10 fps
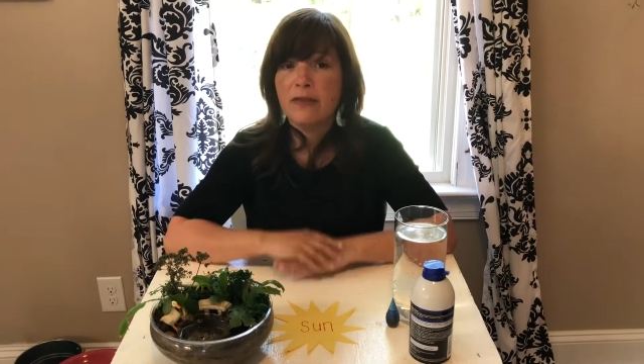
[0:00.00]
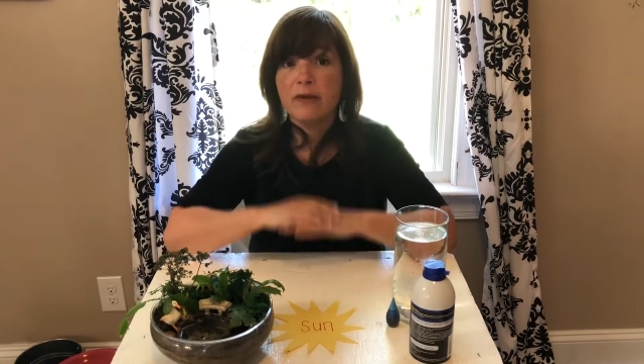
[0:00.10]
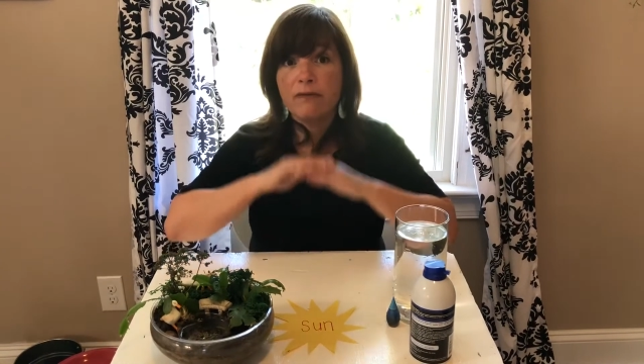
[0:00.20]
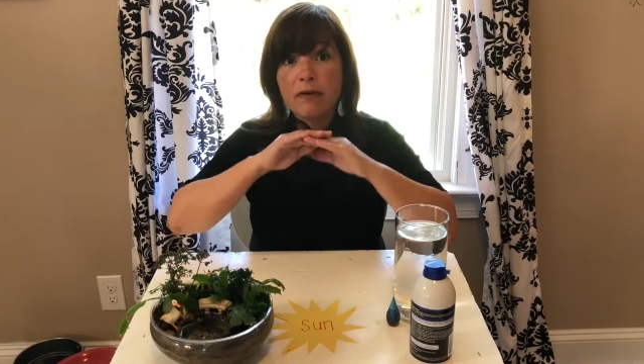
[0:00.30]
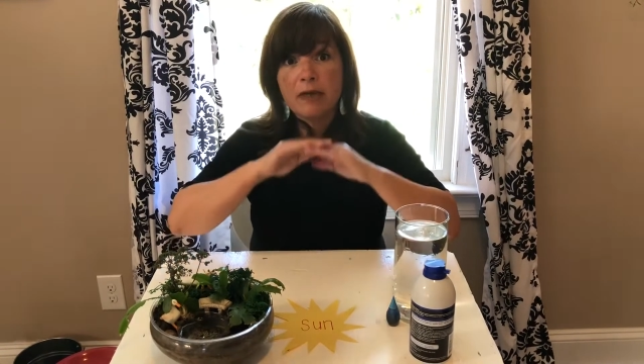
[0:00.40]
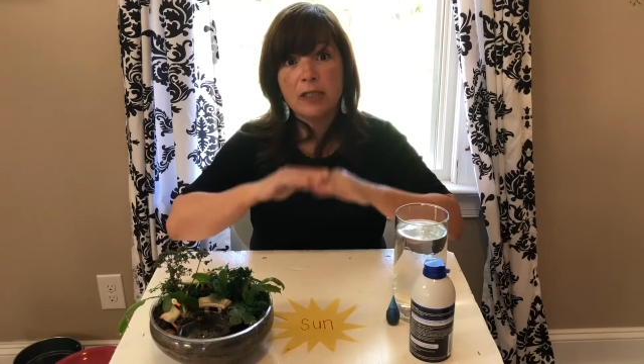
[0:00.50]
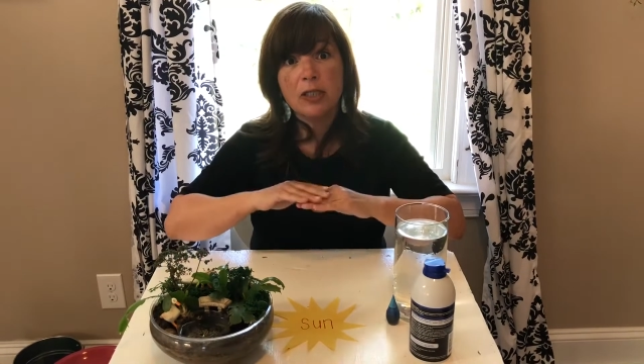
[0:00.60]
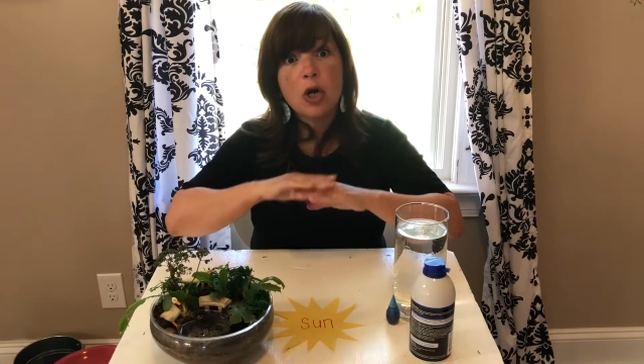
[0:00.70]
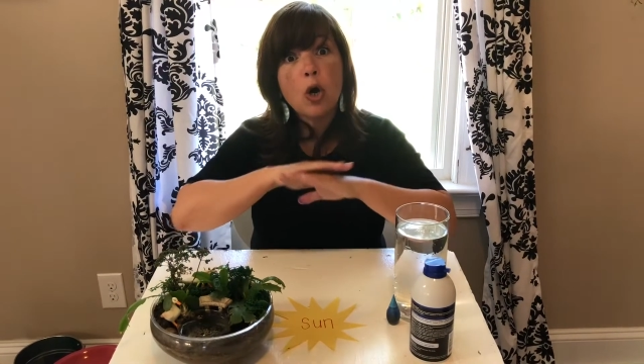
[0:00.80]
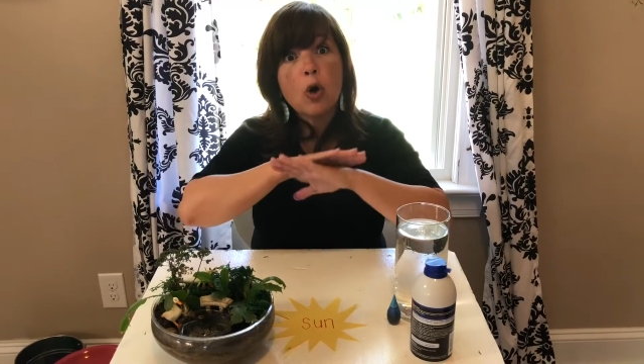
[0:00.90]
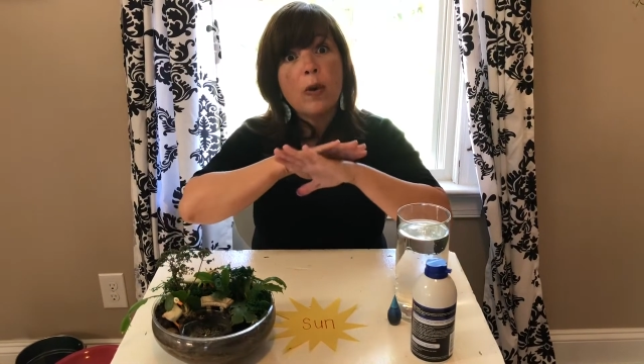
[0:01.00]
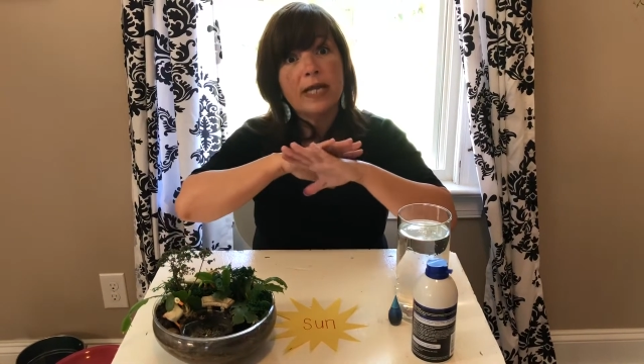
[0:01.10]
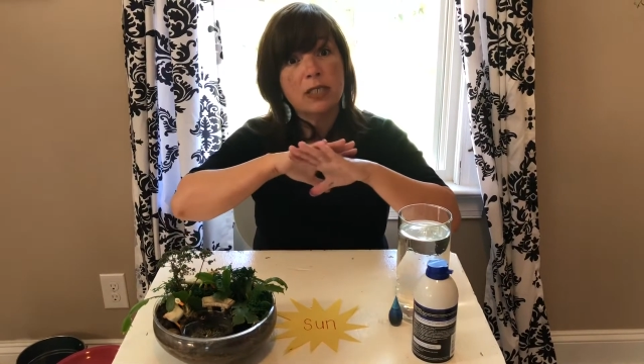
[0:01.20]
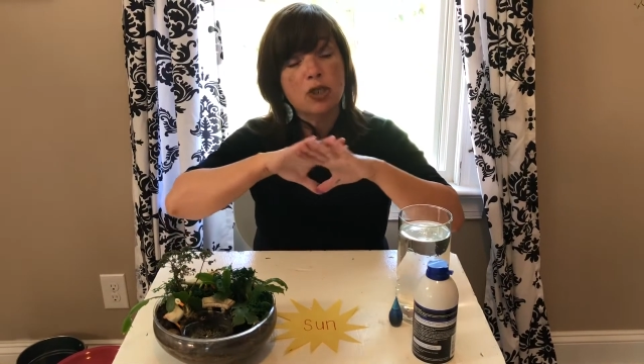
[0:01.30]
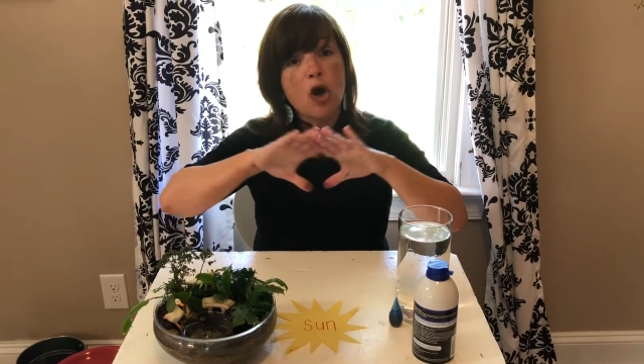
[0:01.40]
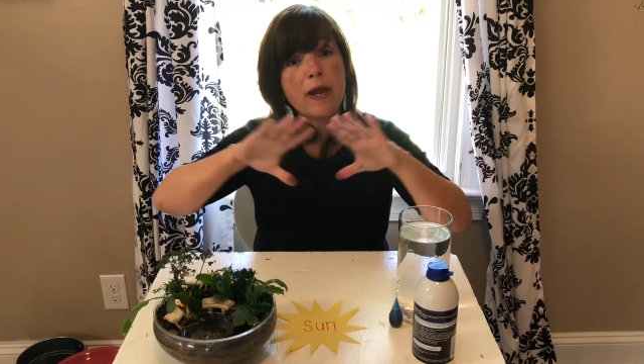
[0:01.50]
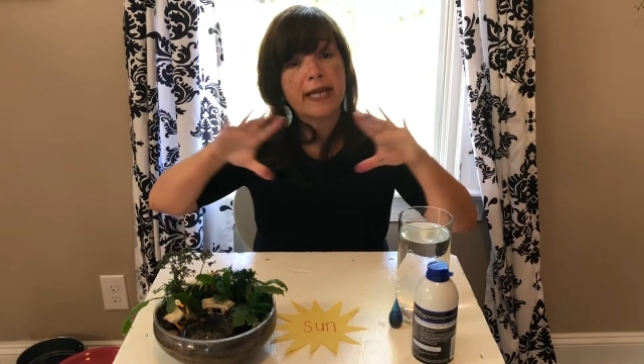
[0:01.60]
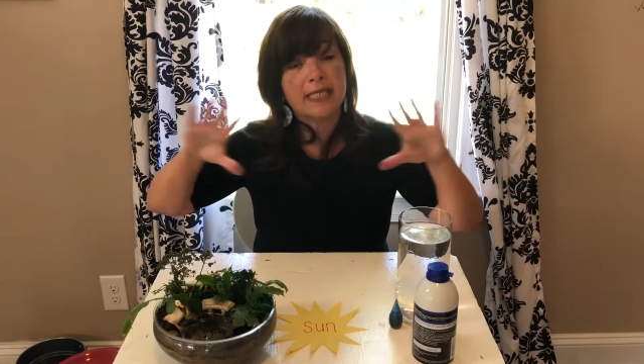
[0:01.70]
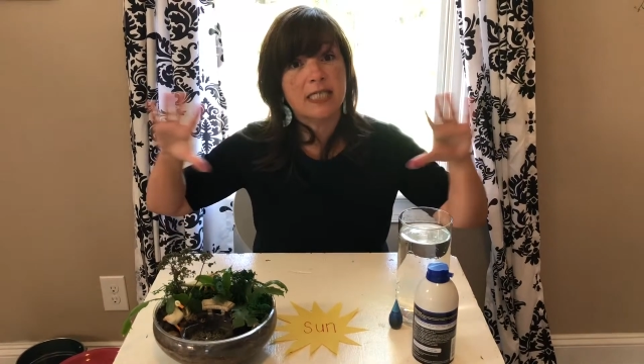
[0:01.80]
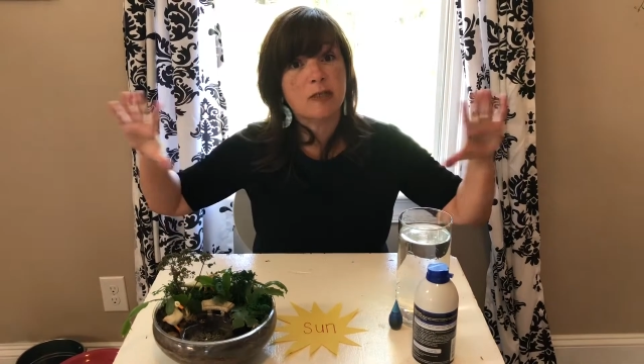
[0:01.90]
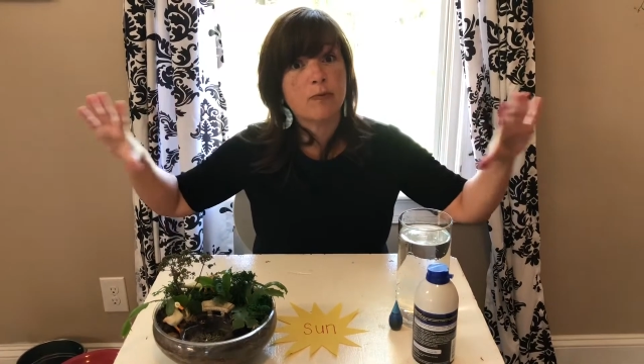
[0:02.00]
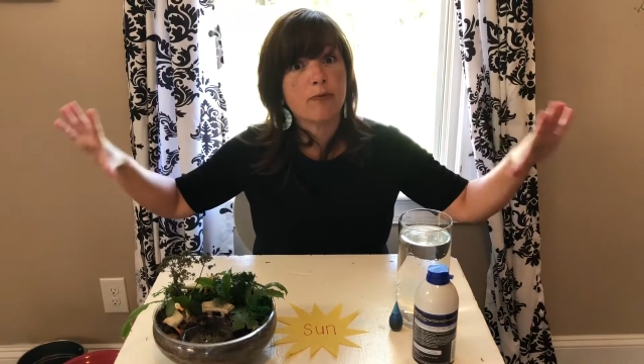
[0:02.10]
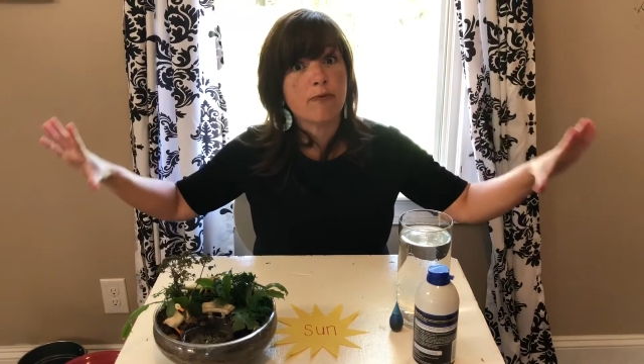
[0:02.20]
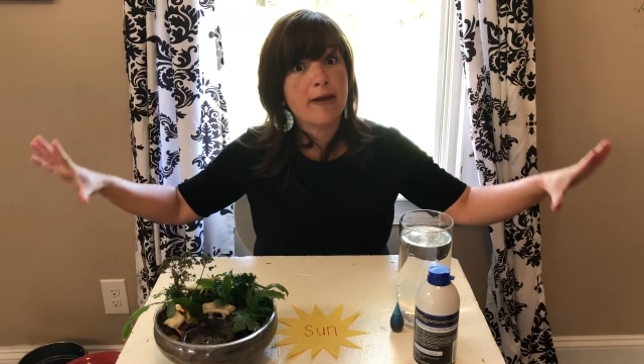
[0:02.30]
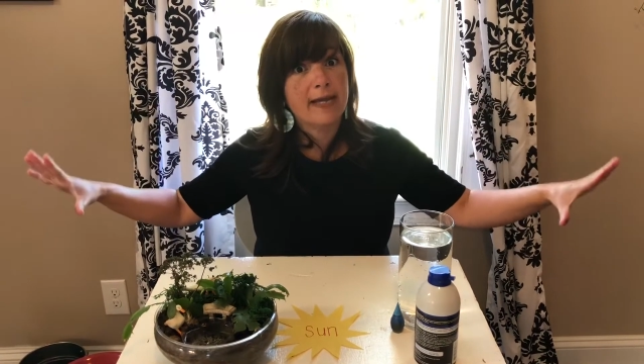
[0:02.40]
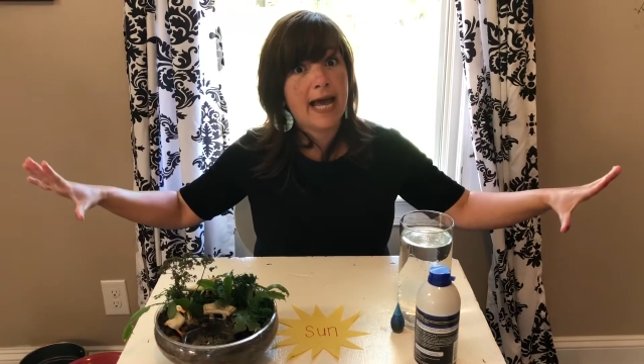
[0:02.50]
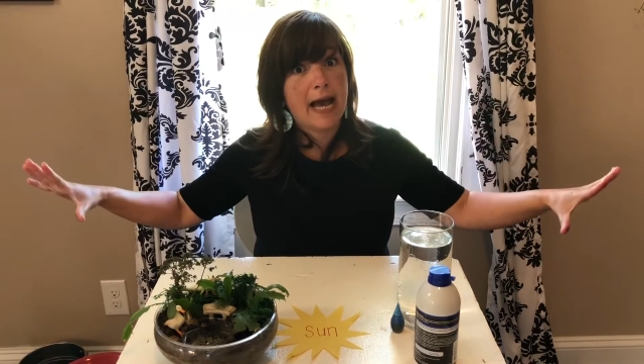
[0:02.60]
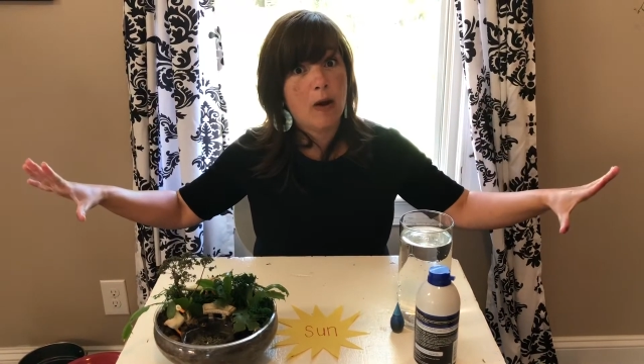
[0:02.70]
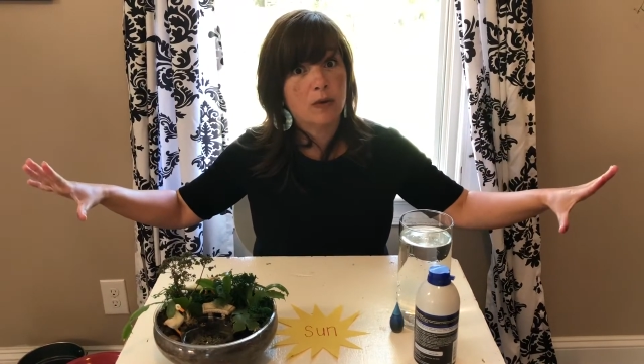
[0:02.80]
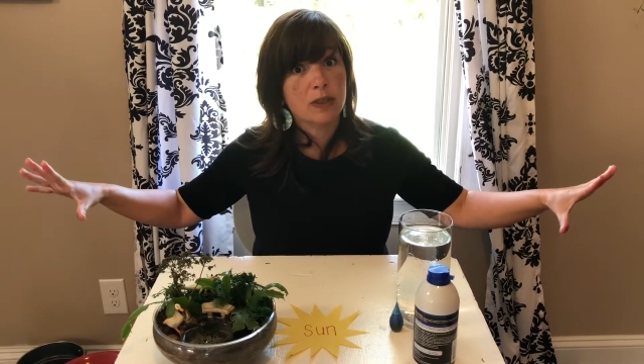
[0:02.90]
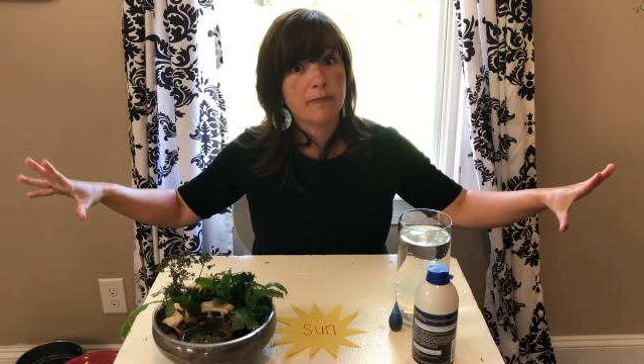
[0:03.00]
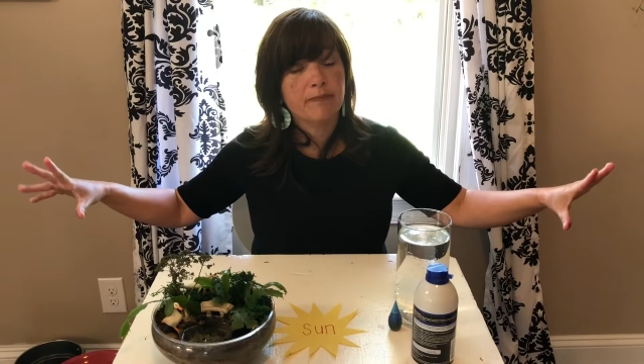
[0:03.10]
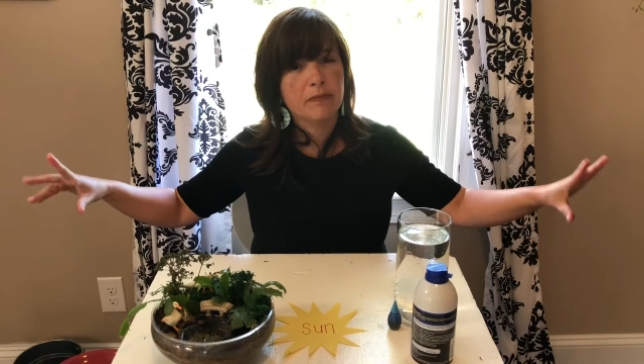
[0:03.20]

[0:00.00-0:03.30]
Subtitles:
they're very low and dark and spread out.